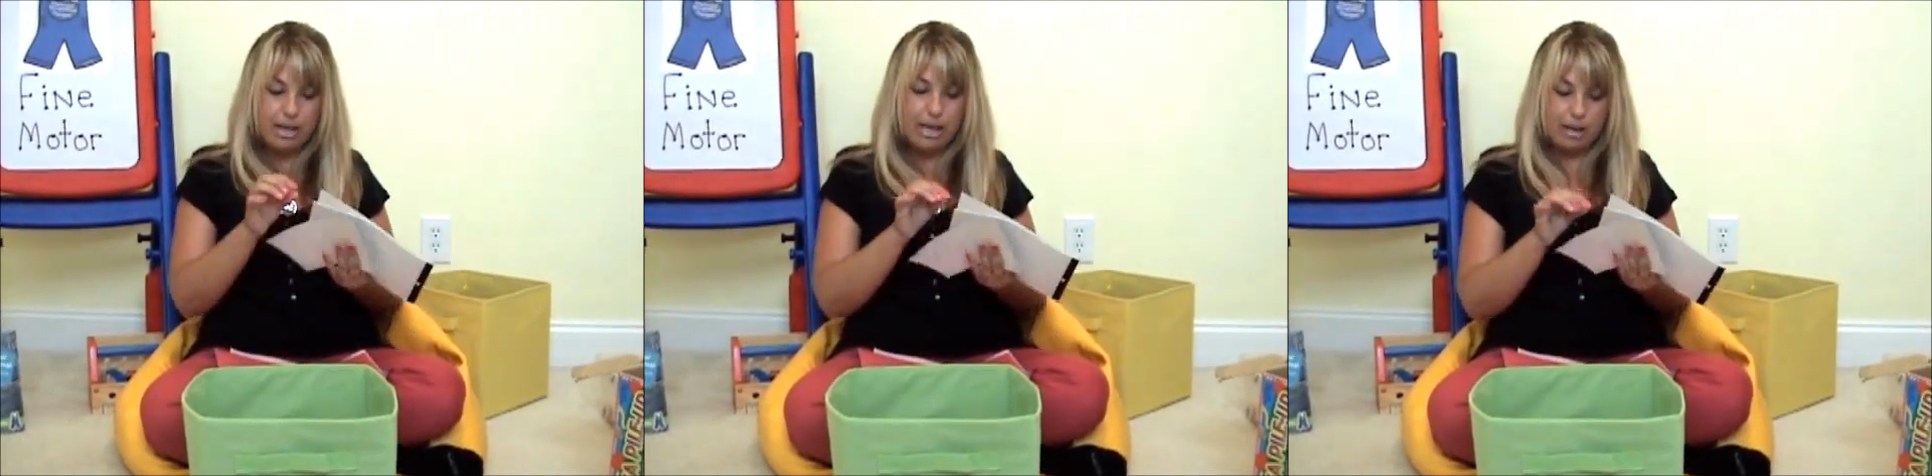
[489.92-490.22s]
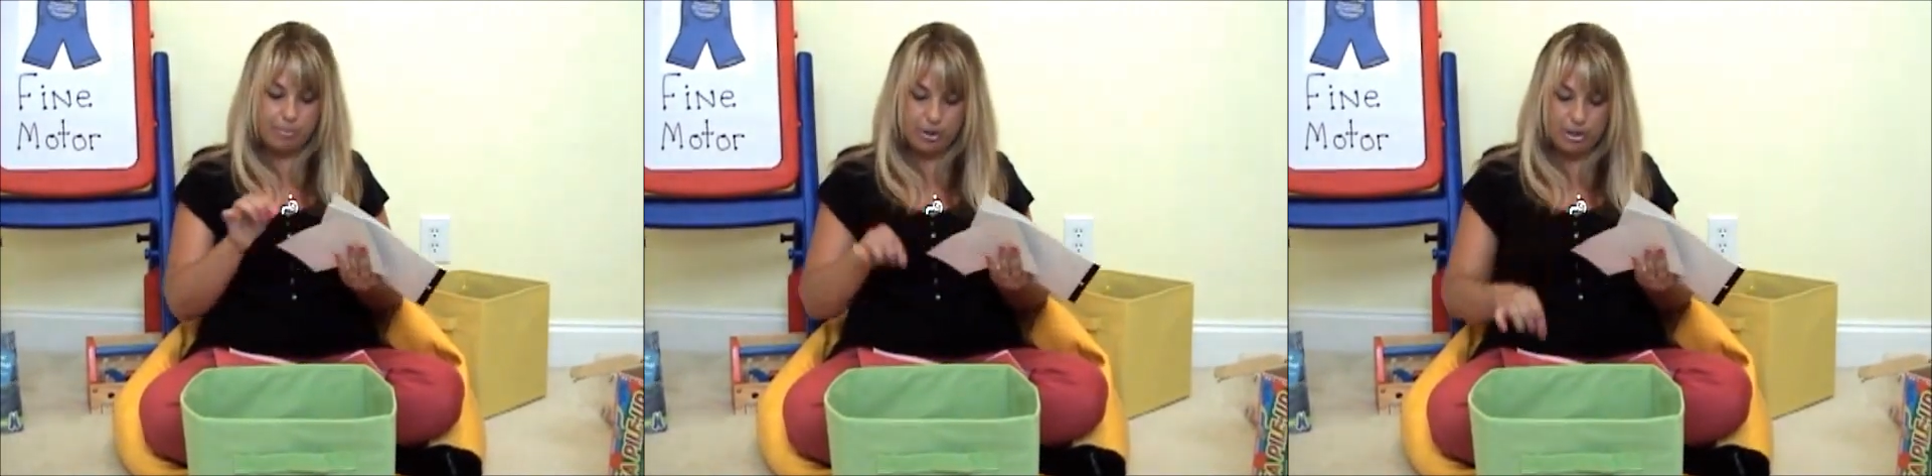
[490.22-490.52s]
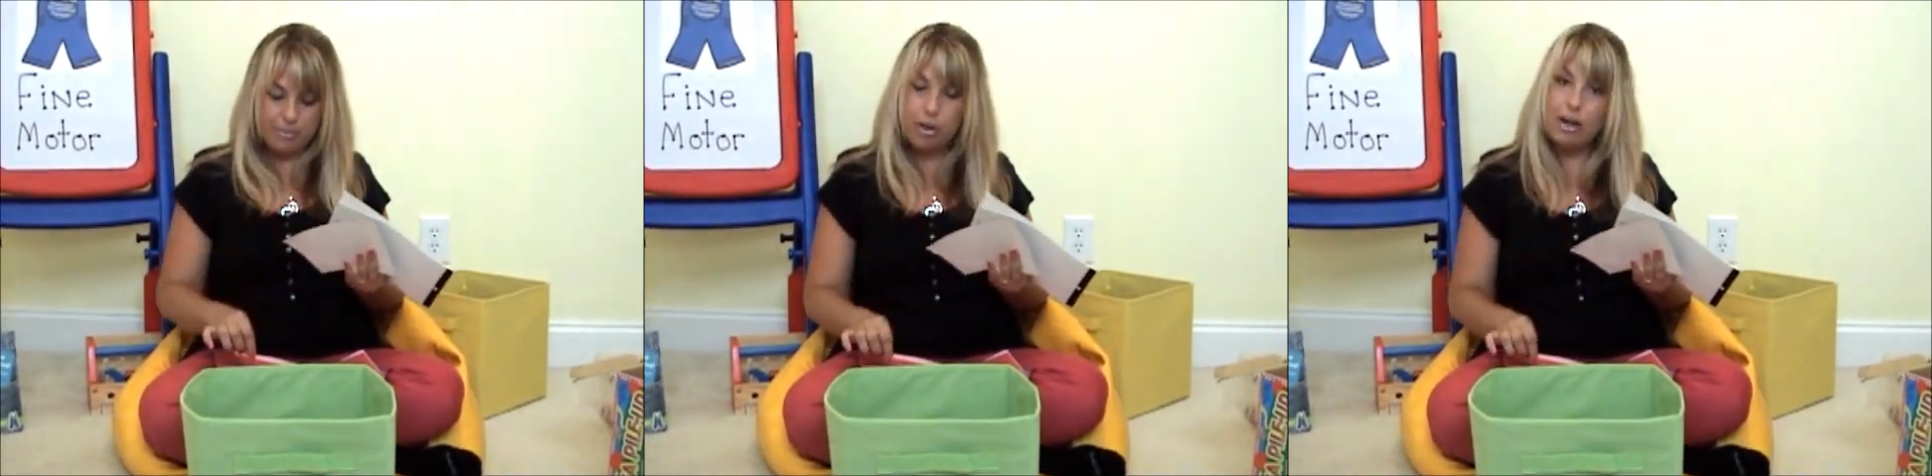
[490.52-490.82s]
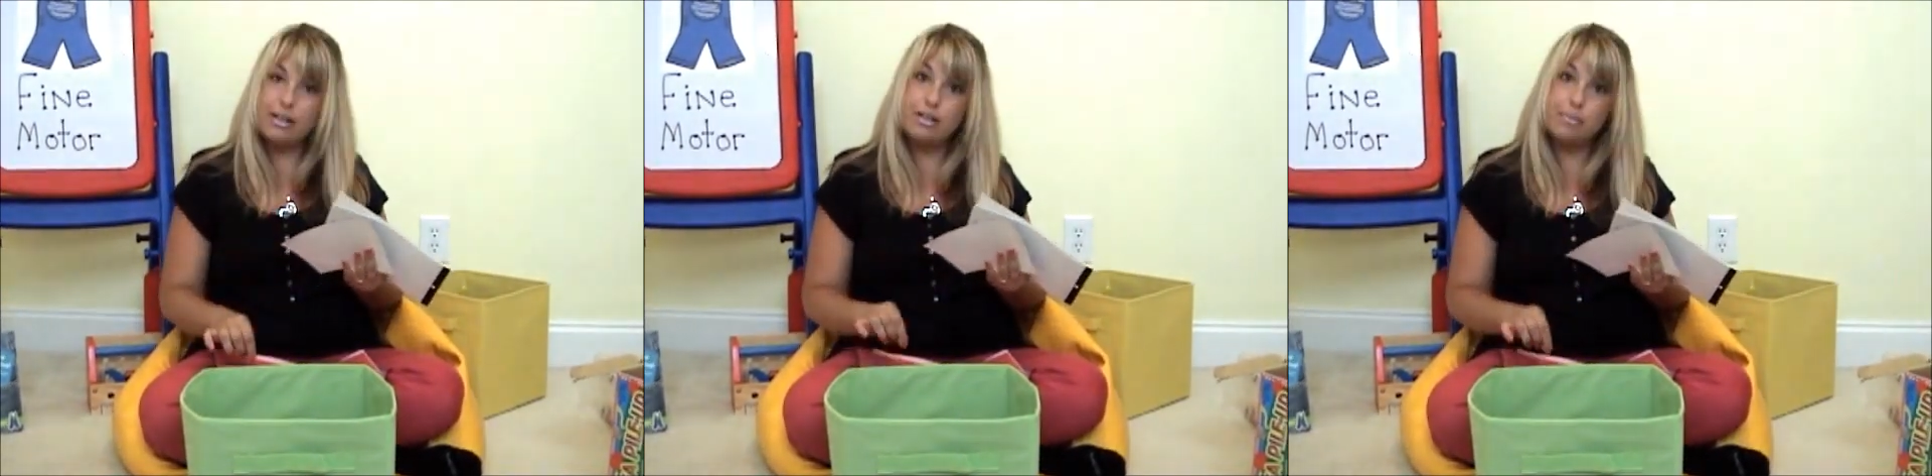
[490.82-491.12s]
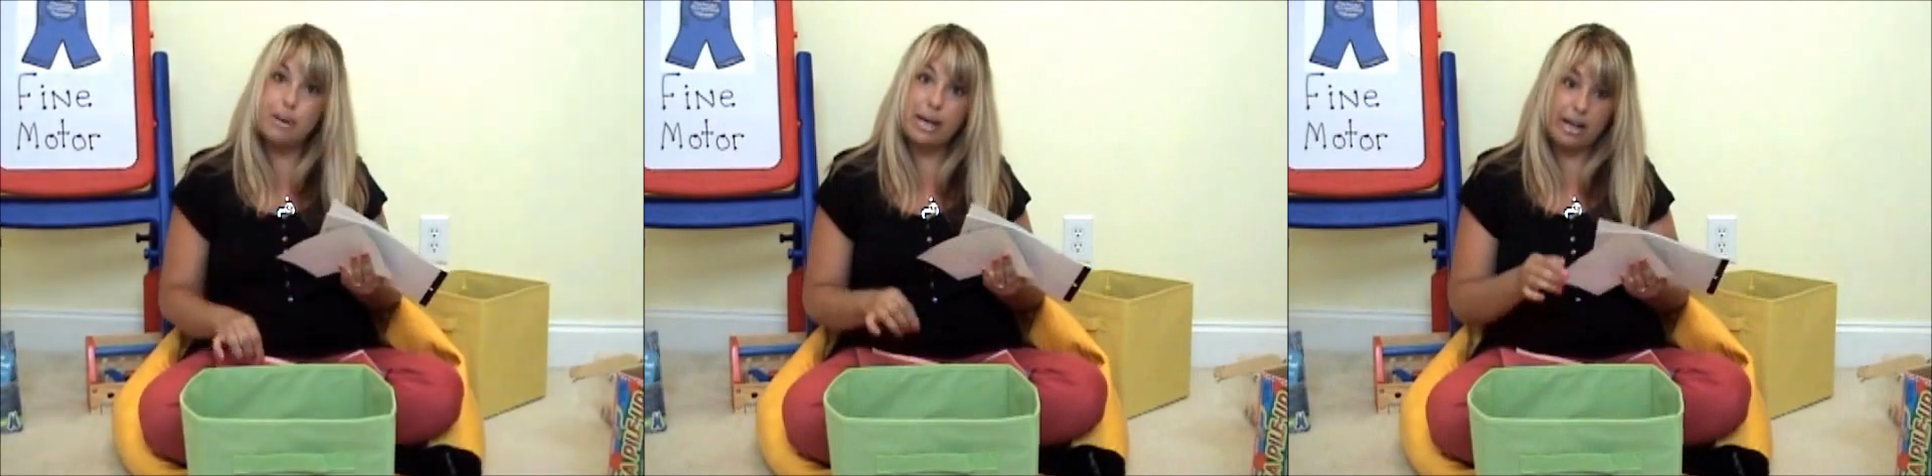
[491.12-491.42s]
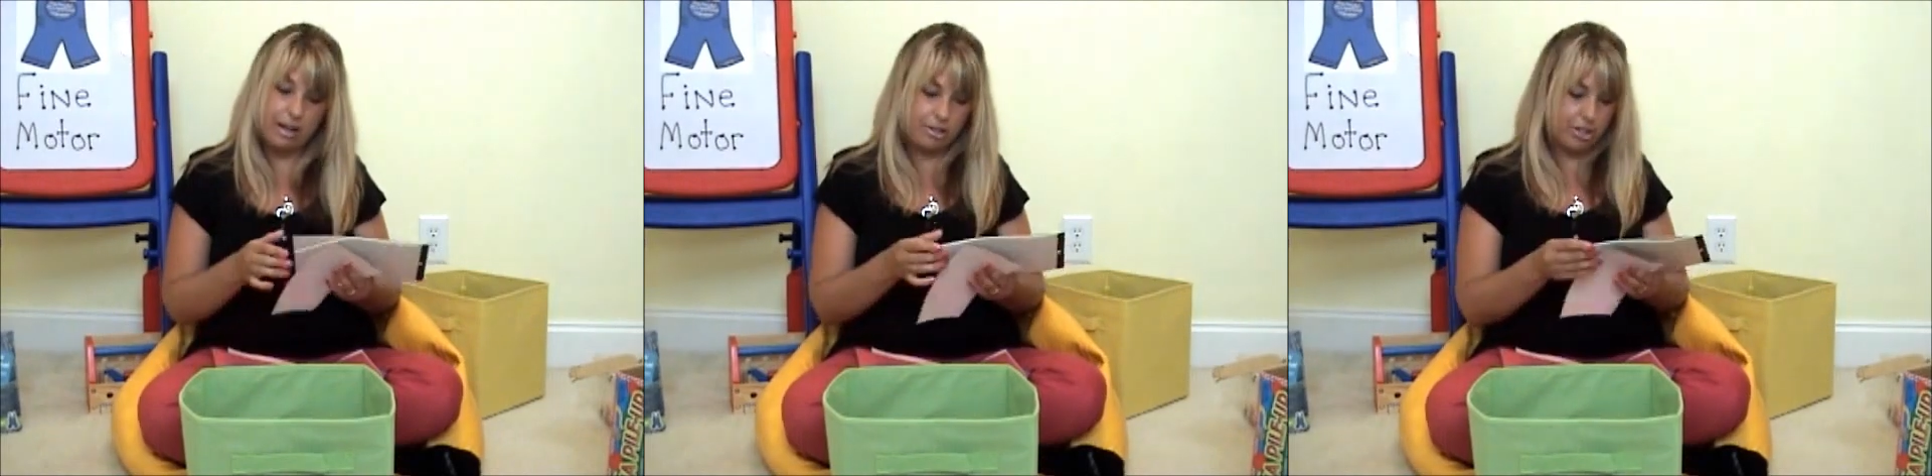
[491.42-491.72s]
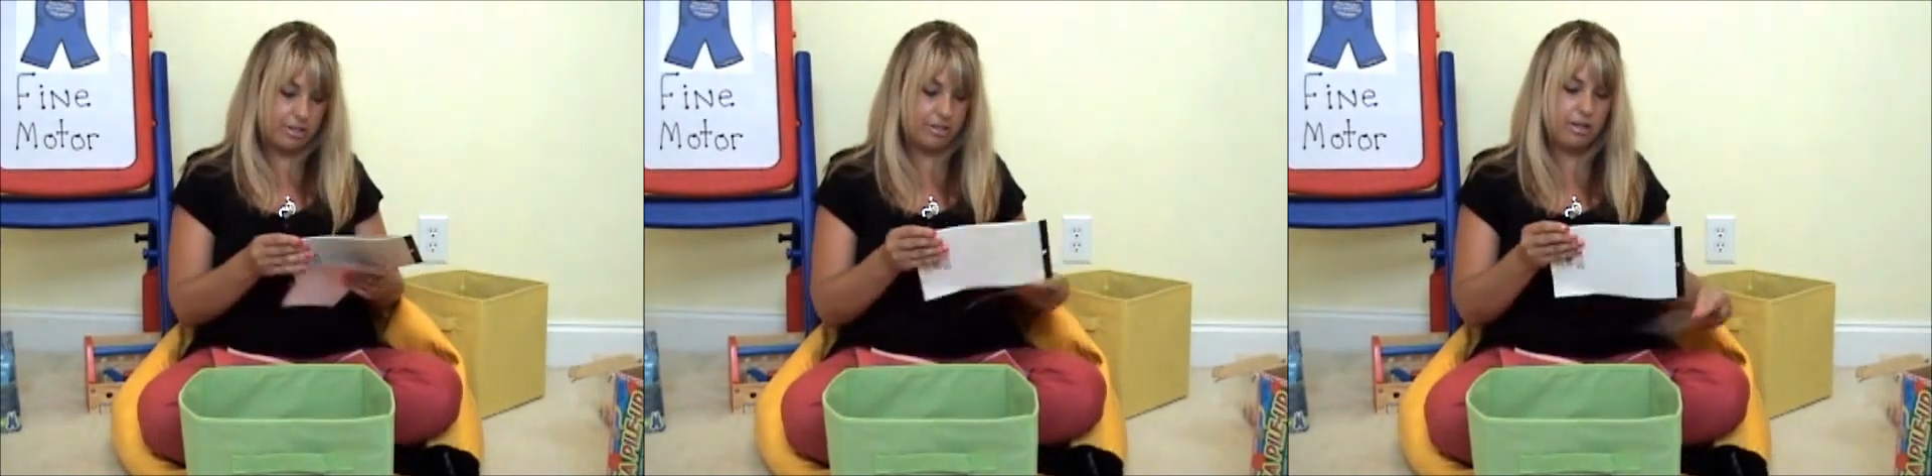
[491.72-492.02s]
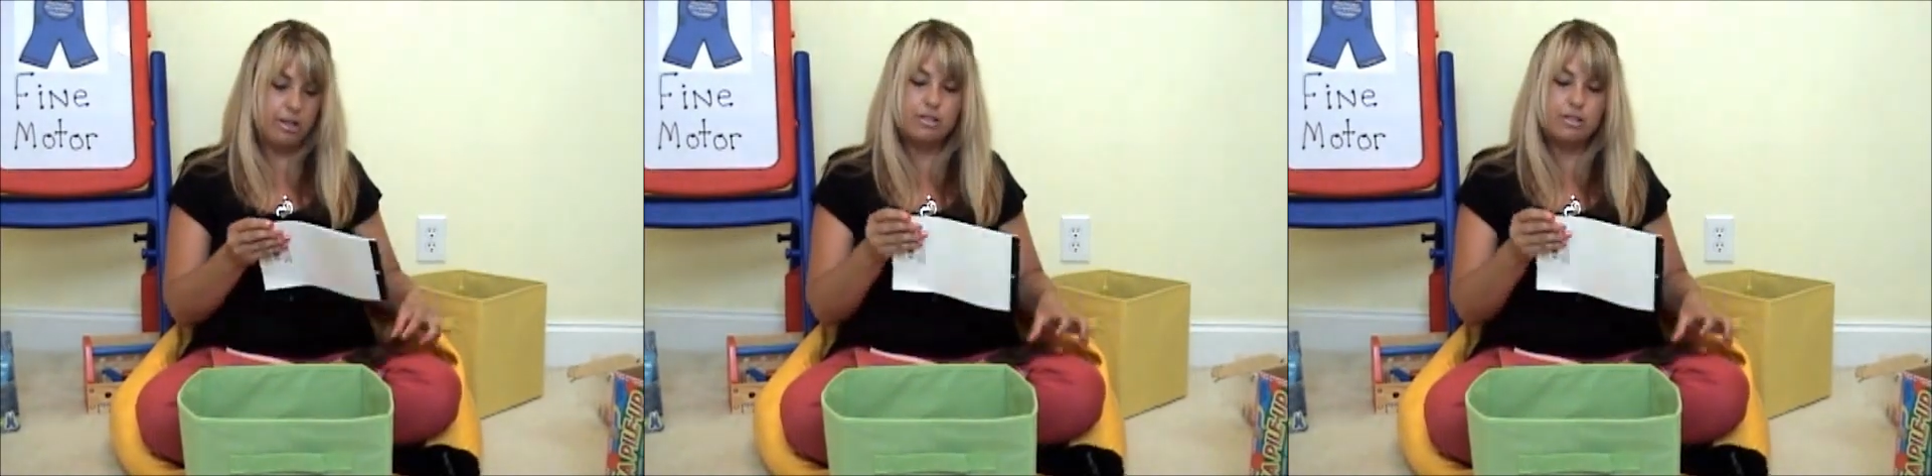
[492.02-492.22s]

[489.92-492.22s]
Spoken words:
and put them onto pages.